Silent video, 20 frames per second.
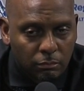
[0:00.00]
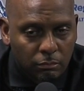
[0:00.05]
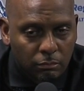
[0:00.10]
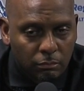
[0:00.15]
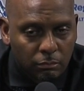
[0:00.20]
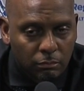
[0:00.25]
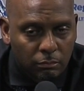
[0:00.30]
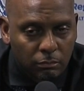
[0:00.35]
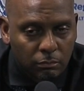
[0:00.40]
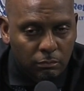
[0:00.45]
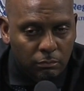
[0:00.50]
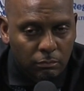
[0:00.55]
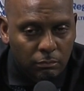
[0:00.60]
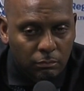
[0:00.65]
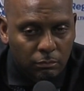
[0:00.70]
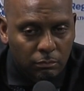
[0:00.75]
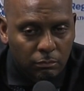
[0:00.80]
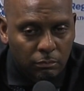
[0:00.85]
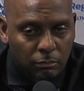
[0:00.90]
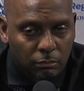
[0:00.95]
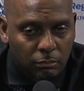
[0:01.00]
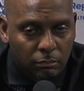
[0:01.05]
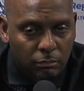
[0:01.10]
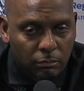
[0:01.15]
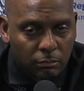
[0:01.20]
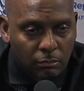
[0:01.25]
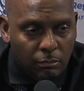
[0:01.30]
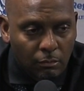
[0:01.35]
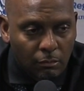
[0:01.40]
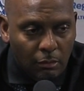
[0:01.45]
knowing their roles?
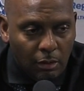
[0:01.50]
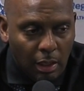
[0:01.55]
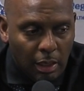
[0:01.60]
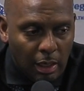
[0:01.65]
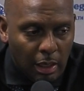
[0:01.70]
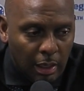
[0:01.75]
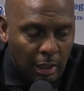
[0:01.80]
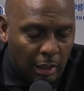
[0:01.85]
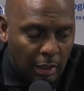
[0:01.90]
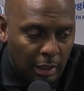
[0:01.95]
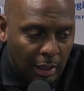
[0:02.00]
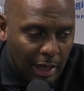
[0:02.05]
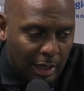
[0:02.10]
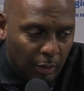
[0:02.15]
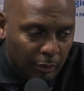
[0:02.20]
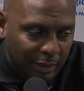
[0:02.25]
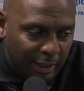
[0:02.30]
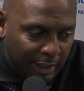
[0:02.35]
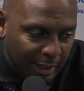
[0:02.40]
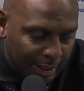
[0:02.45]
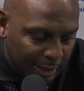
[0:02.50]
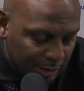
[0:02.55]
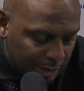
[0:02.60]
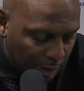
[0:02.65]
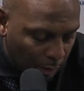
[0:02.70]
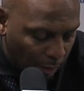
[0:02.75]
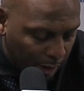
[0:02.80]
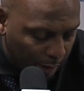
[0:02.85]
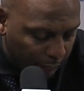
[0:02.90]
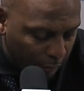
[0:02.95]
Uh, I don't think it gets
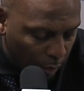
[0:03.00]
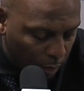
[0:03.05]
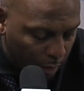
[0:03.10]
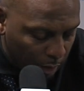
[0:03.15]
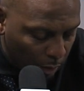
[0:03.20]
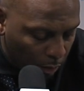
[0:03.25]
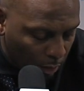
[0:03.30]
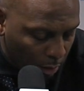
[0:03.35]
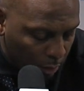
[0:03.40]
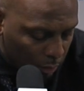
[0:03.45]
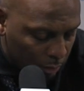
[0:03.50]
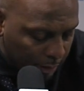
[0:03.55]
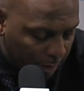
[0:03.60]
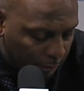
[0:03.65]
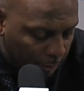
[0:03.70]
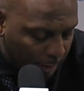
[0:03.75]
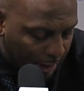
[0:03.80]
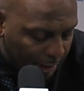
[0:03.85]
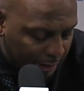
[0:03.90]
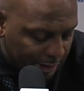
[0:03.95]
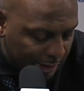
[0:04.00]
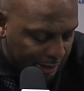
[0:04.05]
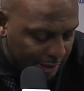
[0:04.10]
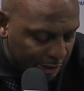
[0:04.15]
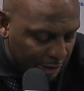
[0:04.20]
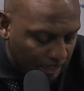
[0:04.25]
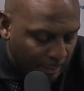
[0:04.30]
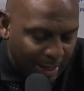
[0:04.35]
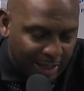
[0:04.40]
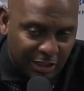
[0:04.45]
in the way of knowing their roles. Everybody just
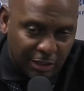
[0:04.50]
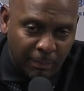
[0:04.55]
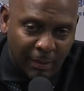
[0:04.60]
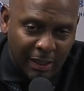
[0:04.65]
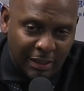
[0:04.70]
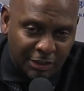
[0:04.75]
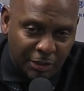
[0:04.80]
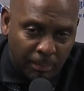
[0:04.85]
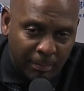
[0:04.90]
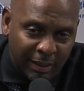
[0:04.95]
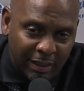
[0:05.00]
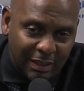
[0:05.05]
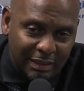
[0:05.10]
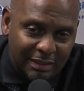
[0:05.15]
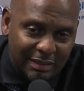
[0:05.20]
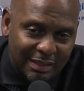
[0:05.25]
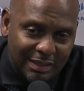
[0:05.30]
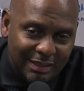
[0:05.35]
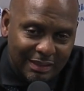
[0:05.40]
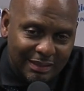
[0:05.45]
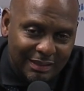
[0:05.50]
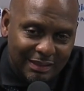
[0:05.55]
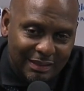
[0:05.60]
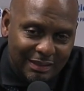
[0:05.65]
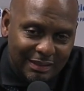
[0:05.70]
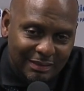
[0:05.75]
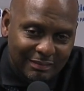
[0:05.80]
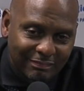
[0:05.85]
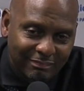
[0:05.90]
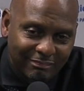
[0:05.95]
needs to maximize their minutes.
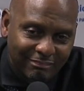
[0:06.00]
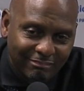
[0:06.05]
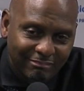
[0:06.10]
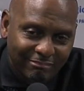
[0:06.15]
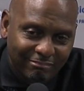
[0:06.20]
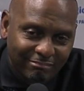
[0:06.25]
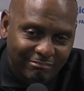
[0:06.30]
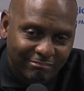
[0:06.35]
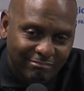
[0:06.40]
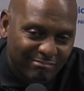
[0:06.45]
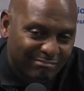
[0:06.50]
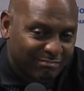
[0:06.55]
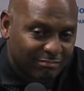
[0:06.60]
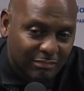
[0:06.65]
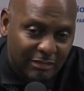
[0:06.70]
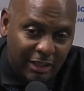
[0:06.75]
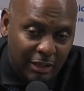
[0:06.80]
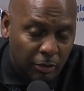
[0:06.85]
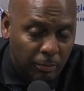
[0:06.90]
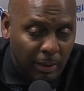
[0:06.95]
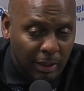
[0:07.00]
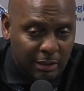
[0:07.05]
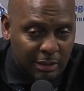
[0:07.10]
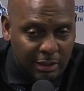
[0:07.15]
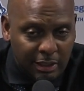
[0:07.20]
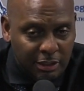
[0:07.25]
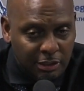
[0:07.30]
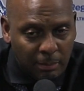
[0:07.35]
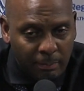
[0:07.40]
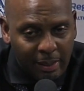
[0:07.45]
Everybody
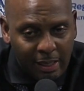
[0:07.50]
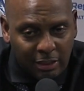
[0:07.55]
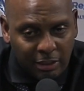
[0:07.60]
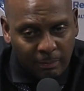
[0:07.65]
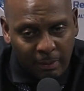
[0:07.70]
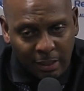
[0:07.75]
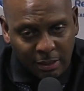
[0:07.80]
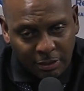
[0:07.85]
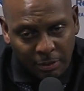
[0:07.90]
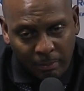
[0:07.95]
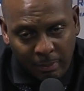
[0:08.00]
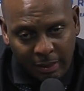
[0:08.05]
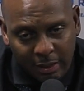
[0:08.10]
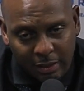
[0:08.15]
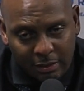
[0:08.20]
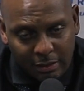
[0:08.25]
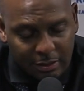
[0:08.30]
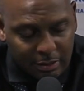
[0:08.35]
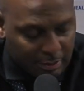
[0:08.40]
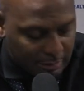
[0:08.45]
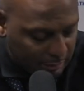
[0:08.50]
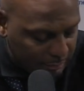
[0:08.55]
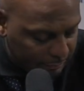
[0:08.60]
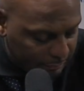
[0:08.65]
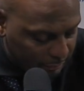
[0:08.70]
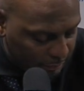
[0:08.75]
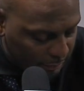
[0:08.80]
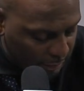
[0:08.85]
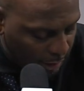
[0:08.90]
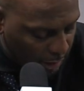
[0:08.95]
just needs to maximize their minutes.
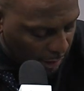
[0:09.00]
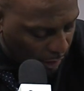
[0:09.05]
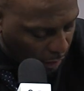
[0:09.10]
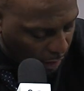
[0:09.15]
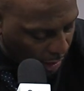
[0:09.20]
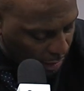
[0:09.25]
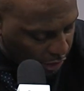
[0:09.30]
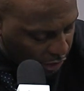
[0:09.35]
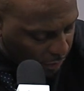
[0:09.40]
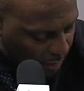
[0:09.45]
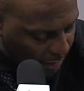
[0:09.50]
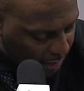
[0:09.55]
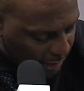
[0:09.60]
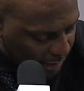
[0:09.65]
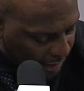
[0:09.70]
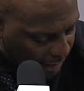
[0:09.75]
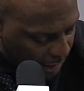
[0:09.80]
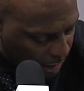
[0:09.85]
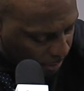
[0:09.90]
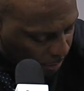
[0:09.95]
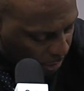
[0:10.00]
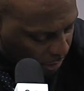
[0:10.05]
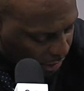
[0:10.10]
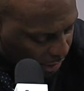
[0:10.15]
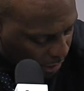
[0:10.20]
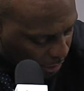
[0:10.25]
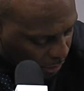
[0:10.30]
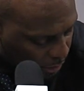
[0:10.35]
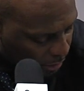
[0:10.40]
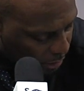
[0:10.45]
You know, our strength is in numbers,
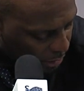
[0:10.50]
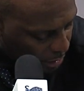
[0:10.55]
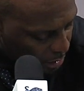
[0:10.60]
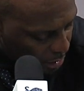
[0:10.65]
so